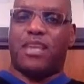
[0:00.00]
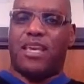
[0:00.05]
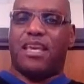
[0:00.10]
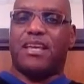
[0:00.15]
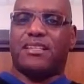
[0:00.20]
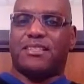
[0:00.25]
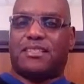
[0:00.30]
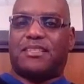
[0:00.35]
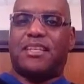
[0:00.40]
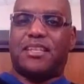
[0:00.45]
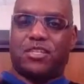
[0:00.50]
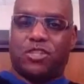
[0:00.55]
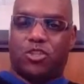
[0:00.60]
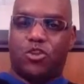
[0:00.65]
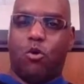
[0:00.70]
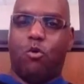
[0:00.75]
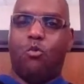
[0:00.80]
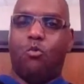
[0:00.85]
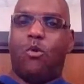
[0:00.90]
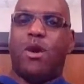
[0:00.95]
kick six
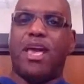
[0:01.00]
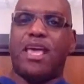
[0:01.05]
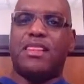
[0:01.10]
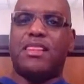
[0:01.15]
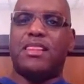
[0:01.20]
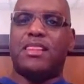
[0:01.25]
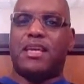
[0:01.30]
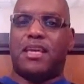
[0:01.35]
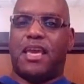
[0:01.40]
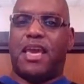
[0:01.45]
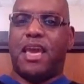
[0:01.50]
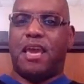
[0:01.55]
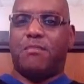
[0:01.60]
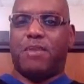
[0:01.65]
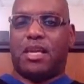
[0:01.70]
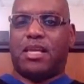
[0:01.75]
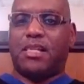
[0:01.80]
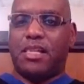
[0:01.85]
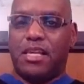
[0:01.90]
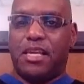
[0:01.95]
to win the game
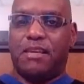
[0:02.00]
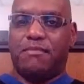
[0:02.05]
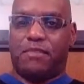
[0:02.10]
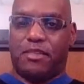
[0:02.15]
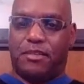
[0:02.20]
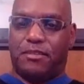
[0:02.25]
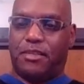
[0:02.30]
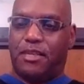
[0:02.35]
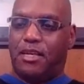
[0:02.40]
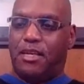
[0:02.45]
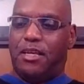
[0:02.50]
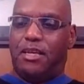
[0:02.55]
in Cleveland.